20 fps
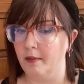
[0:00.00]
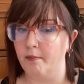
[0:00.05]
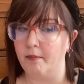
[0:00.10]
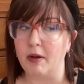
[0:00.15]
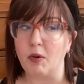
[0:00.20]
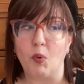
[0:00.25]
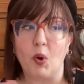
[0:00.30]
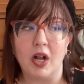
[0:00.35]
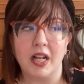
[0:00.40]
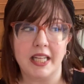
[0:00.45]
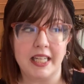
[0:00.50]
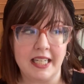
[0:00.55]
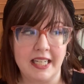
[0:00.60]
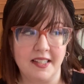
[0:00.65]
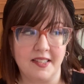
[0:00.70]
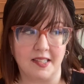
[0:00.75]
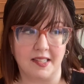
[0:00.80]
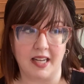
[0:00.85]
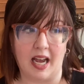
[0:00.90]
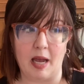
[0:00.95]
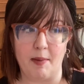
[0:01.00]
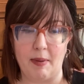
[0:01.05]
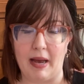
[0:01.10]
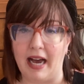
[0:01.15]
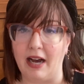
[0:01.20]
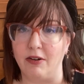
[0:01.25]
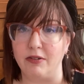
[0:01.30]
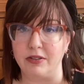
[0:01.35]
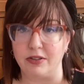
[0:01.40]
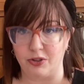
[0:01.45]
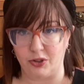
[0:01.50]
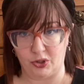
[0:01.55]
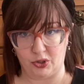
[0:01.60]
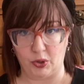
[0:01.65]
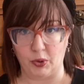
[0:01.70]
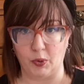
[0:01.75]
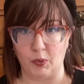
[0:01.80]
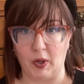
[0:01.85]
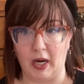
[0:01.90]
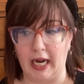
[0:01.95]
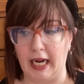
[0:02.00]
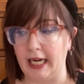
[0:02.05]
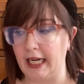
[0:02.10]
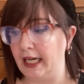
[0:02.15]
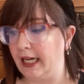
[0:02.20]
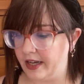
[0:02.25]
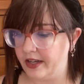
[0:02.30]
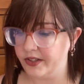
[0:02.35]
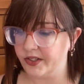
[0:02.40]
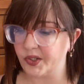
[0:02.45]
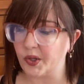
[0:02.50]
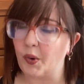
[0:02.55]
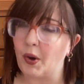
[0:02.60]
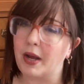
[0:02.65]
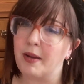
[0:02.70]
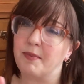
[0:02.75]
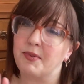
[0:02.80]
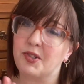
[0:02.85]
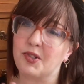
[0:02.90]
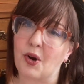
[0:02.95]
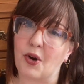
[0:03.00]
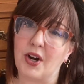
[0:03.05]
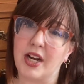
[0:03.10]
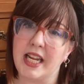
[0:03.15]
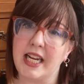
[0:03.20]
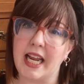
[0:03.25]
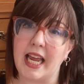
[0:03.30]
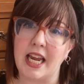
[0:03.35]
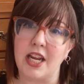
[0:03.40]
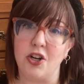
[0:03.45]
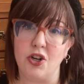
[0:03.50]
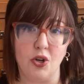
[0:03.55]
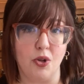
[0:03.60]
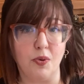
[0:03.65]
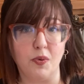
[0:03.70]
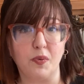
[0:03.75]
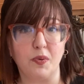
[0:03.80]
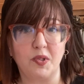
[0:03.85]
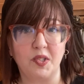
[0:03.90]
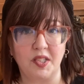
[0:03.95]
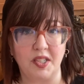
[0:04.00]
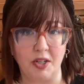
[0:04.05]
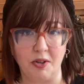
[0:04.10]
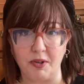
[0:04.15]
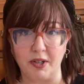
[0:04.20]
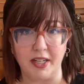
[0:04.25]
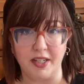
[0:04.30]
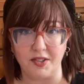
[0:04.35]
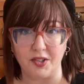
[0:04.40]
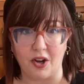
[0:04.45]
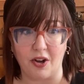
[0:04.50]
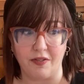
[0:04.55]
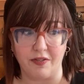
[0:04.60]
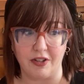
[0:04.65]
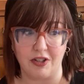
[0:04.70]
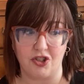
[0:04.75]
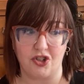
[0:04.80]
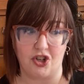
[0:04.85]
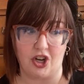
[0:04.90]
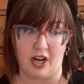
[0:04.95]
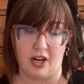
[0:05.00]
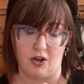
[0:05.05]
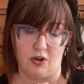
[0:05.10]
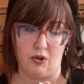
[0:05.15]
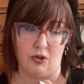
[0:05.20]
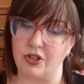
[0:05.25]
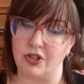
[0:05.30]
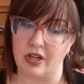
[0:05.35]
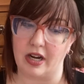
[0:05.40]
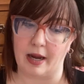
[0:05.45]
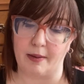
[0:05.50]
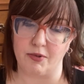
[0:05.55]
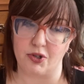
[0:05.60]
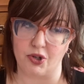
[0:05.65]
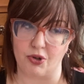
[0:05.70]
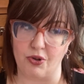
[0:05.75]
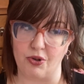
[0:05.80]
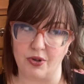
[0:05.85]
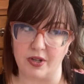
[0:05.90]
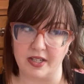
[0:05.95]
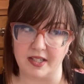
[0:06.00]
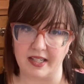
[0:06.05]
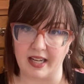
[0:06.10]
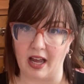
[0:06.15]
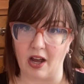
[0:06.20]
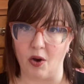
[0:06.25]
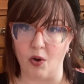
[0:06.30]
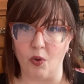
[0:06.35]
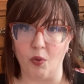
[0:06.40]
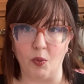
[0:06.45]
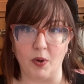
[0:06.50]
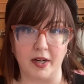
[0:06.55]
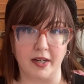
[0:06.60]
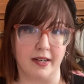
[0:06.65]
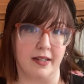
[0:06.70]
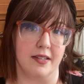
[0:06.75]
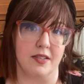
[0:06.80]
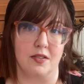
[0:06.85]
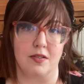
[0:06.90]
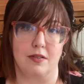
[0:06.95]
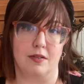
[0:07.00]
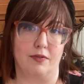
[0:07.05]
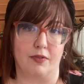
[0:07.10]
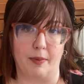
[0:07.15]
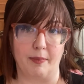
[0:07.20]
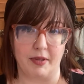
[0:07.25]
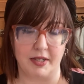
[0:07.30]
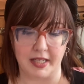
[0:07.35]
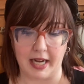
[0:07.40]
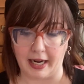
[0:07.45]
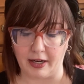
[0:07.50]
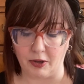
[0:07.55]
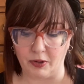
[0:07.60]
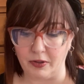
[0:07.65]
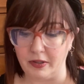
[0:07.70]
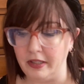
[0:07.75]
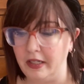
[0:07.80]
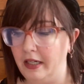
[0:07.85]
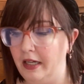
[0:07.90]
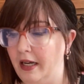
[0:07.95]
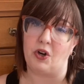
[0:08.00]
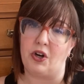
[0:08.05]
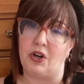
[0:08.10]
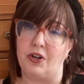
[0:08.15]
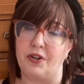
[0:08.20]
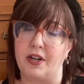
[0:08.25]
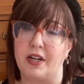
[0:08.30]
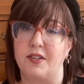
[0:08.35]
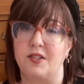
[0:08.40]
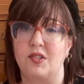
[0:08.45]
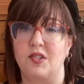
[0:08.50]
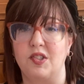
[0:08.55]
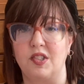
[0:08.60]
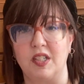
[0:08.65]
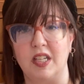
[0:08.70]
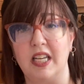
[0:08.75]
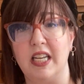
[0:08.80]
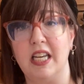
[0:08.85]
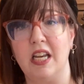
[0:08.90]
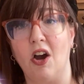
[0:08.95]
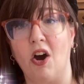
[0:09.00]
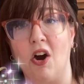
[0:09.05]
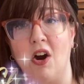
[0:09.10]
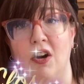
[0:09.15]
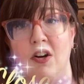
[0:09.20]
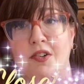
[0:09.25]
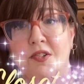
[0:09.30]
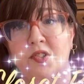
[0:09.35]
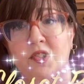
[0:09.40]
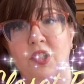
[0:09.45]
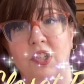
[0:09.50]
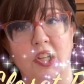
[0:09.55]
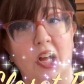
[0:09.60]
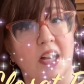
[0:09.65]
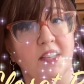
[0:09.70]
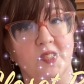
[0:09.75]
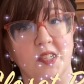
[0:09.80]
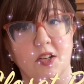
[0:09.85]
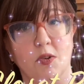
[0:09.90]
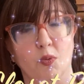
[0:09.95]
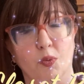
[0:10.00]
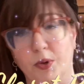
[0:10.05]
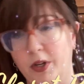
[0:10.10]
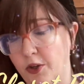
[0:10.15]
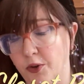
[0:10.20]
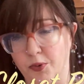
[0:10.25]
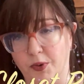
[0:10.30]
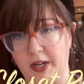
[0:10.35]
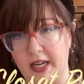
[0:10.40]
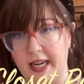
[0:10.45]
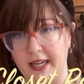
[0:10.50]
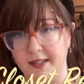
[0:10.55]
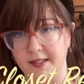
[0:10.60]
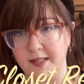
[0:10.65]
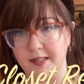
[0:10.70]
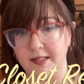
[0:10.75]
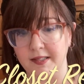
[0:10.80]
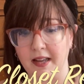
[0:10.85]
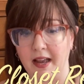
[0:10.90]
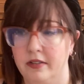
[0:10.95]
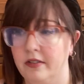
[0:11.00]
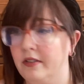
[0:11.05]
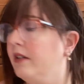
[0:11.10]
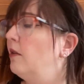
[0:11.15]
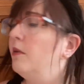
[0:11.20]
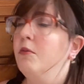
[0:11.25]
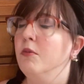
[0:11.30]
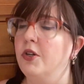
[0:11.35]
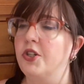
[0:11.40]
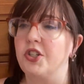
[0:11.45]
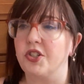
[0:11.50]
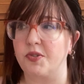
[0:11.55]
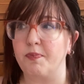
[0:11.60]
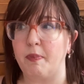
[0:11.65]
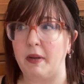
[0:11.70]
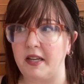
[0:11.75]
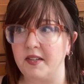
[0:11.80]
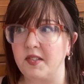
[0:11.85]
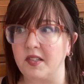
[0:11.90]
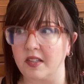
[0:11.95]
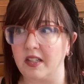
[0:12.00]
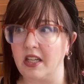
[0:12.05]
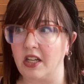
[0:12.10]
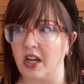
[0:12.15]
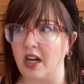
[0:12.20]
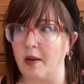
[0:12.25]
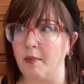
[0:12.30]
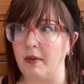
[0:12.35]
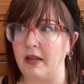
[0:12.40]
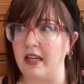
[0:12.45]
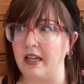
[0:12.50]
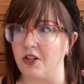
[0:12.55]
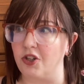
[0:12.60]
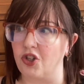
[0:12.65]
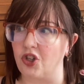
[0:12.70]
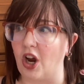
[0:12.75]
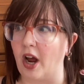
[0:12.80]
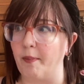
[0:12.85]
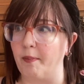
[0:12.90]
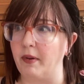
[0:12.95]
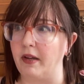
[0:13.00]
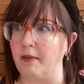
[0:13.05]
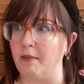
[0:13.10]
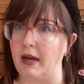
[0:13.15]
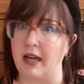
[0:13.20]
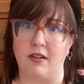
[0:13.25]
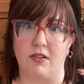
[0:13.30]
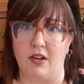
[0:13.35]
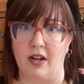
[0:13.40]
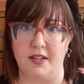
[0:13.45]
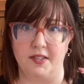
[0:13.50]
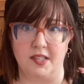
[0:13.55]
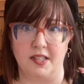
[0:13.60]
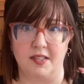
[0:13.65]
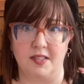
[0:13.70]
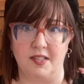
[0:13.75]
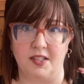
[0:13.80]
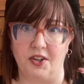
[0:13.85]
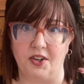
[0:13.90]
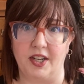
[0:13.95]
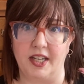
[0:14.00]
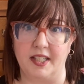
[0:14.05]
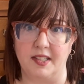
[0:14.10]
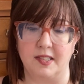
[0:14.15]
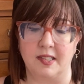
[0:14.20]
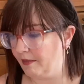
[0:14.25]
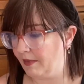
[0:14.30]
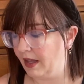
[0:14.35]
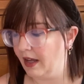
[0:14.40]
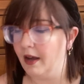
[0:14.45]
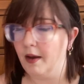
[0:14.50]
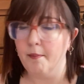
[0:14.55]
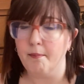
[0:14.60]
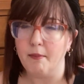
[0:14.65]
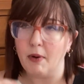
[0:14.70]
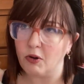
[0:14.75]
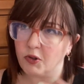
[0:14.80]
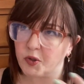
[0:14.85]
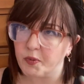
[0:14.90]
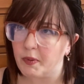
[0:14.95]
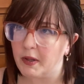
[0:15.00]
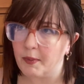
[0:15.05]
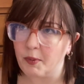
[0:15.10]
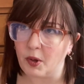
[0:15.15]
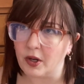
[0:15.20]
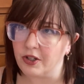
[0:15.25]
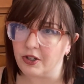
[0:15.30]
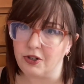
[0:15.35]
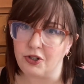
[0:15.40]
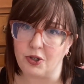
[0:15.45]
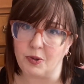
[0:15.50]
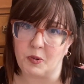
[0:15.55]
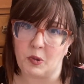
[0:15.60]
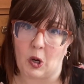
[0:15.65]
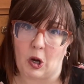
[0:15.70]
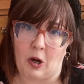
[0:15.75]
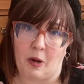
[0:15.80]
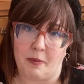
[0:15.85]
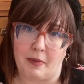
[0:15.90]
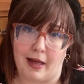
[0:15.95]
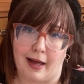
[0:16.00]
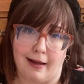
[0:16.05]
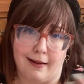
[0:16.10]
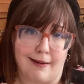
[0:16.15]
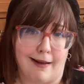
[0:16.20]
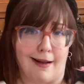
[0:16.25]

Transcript: My wallet needs a timeout and so do I. So I am starting a new series on this channel. I'm sure you can tell what it is from the title, called CR's Closet Recreates, which is basically gonna be a shopping my closet series. Most people on YouTube call them that.